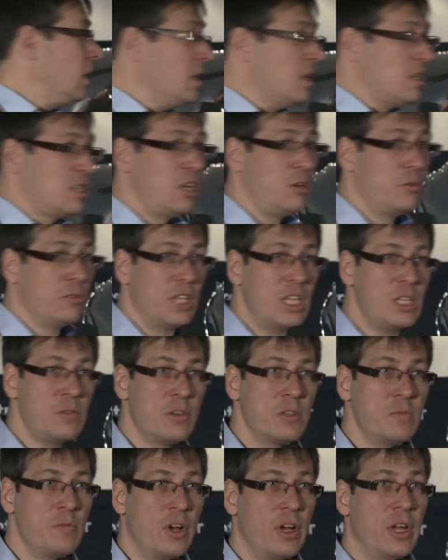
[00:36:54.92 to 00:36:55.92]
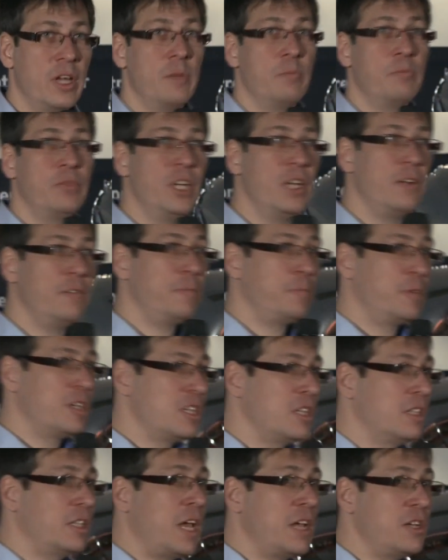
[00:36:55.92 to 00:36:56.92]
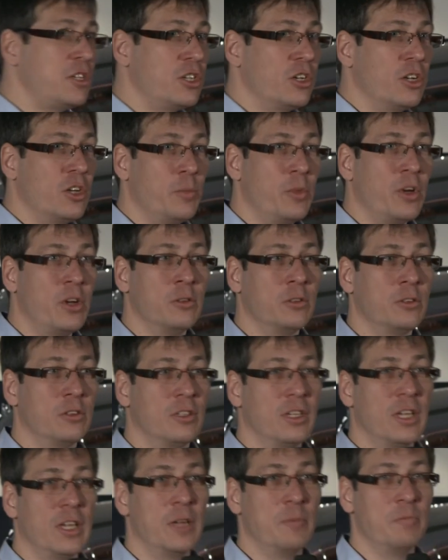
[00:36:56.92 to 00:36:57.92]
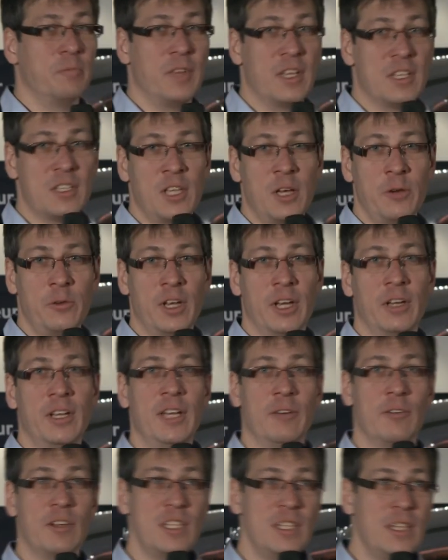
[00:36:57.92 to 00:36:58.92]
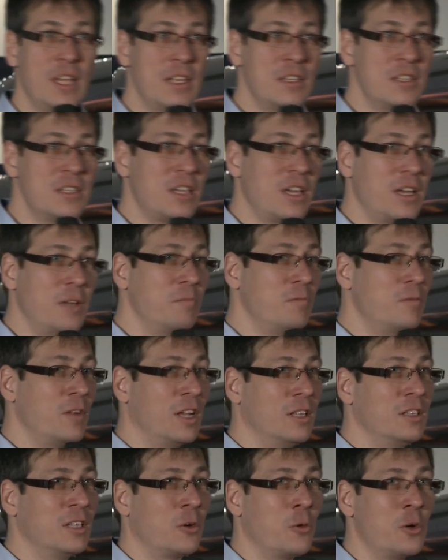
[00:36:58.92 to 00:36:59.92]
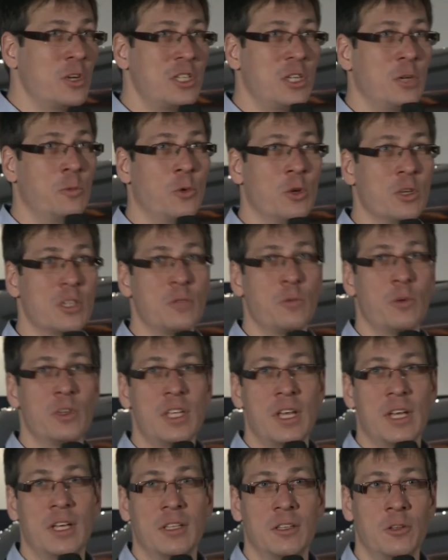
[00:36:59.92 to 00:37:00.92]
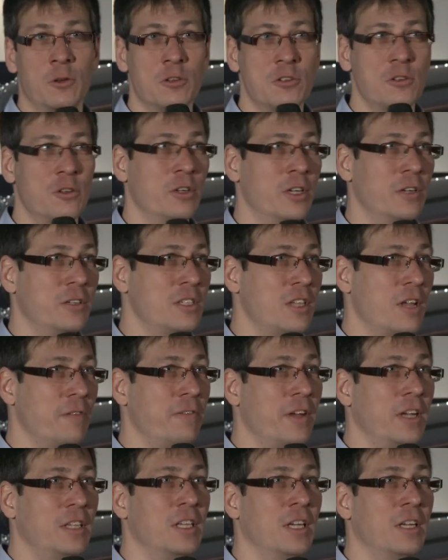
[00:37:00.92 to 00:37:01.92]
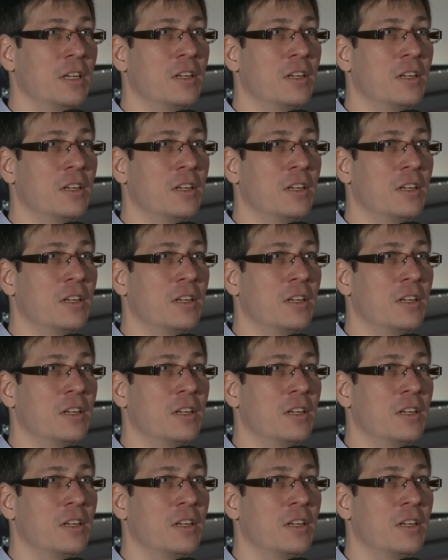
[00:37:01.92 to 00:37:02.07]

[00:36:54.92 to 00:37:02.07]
So this was my brief presentation about Estonian e-residency, and the question was whether it also is affecting